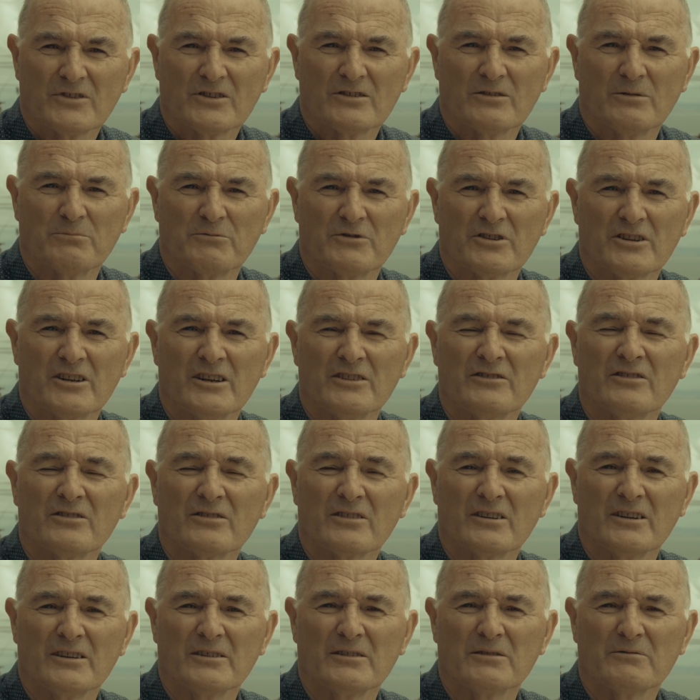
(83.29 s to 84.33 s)
come together,
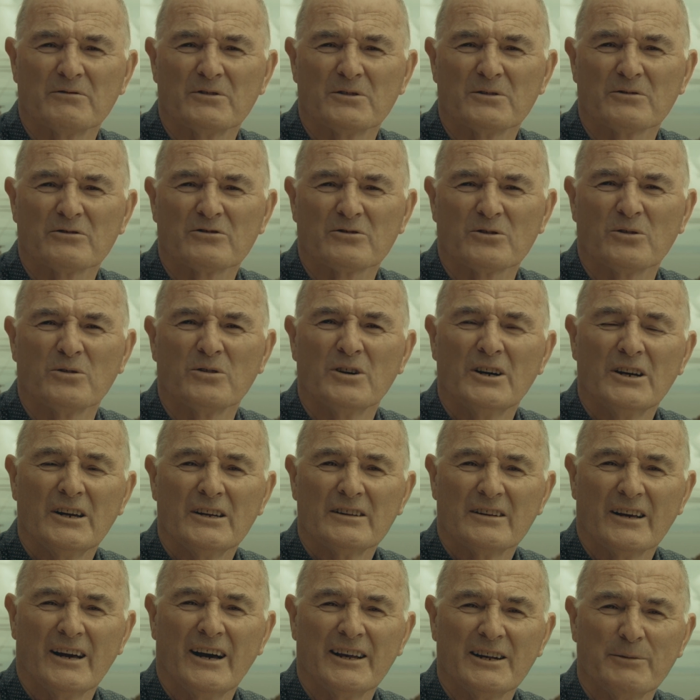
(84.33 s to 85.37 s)
kind of, So
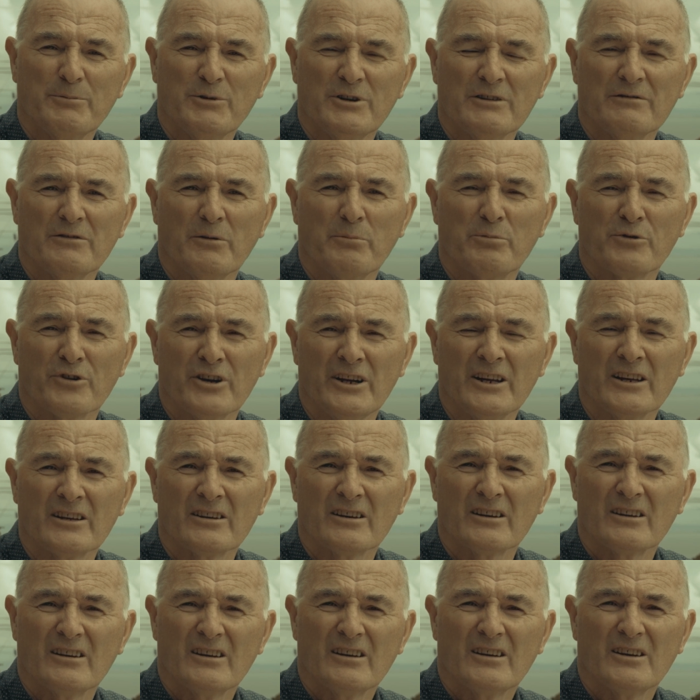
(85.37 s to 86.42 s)
they had a bit of a
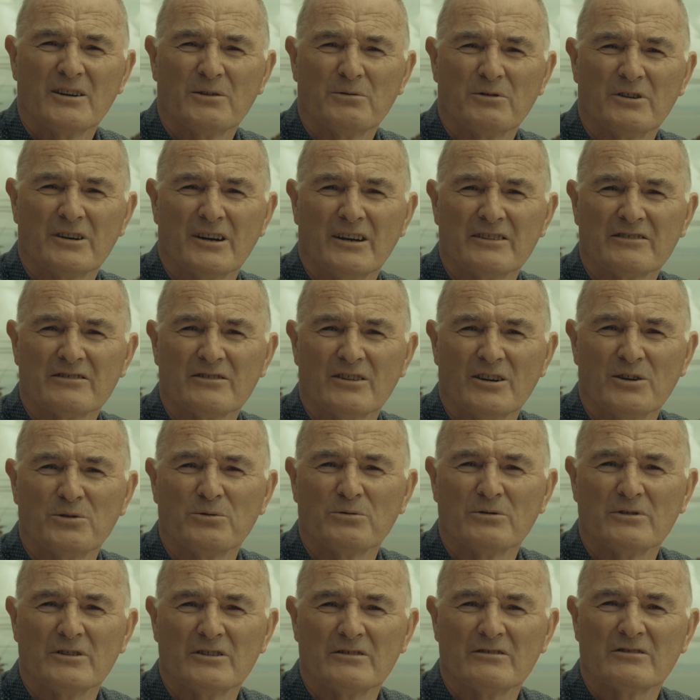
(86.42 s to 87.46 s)
break, whereas
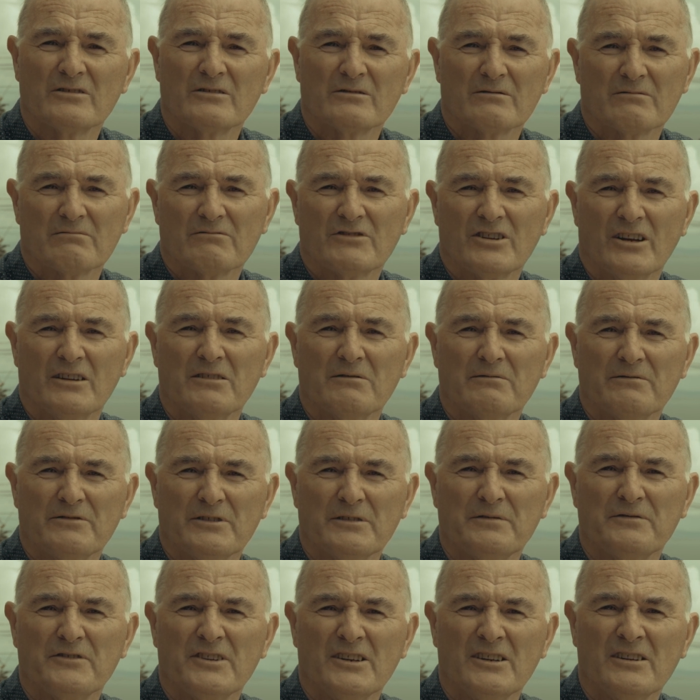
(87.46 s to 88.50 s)
now it's 10,
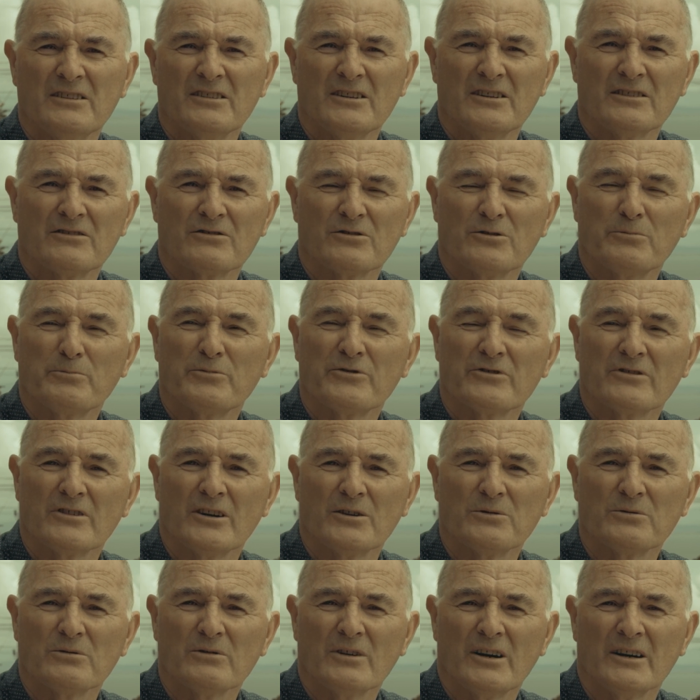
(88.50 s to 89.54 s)
15-day trips
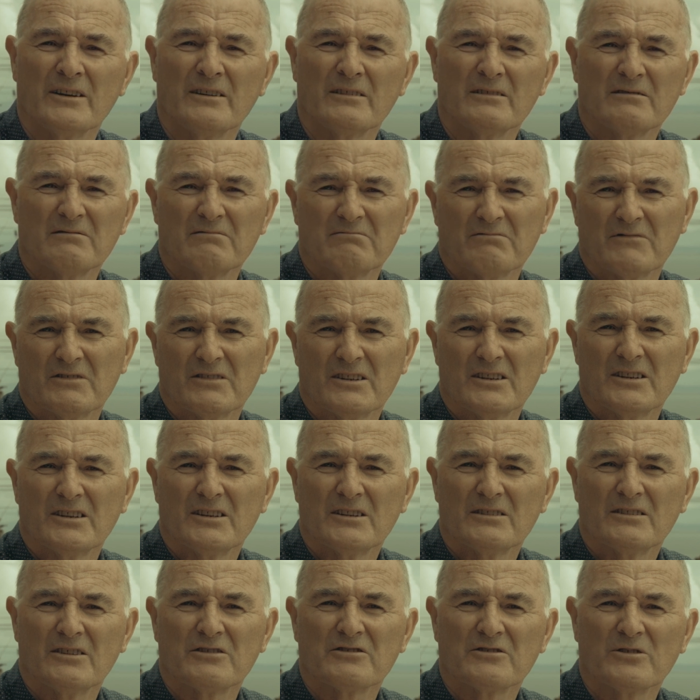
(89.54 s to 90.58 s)
now, and
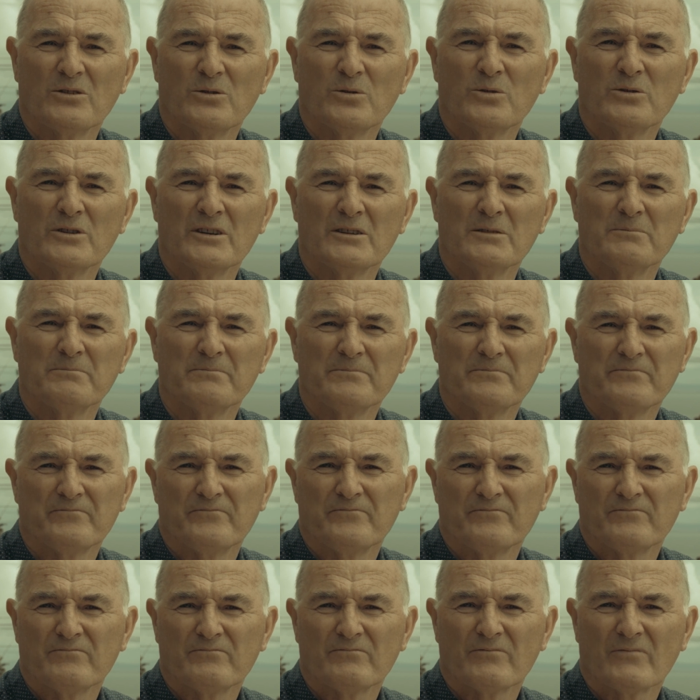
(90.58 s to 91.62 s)
there's no,
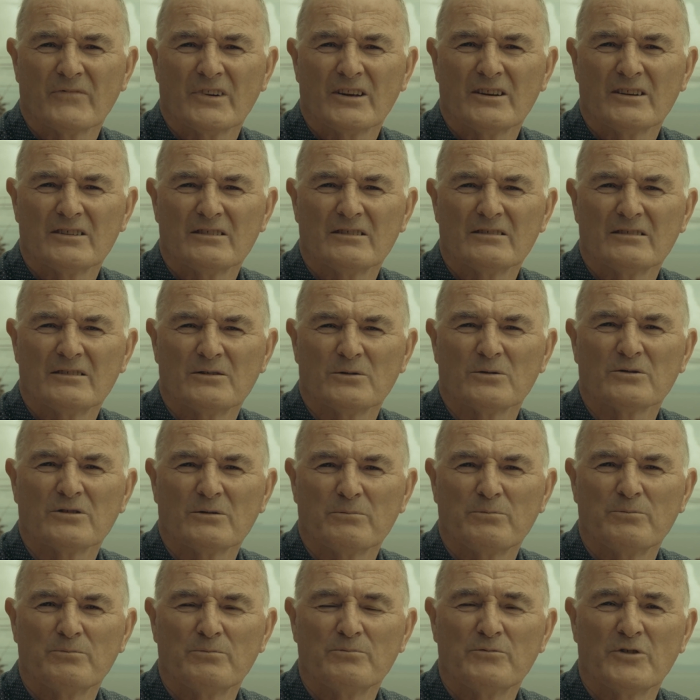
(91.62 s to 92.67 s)

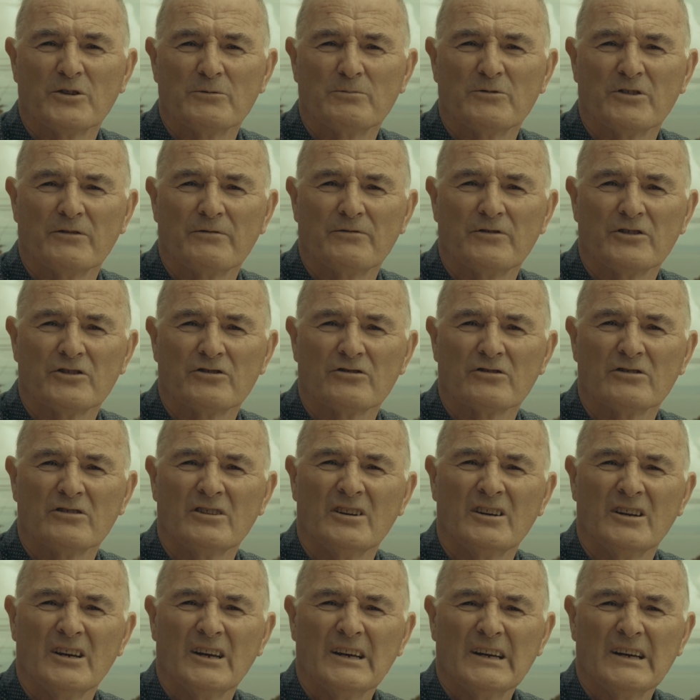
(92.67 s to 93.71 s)
the fishery,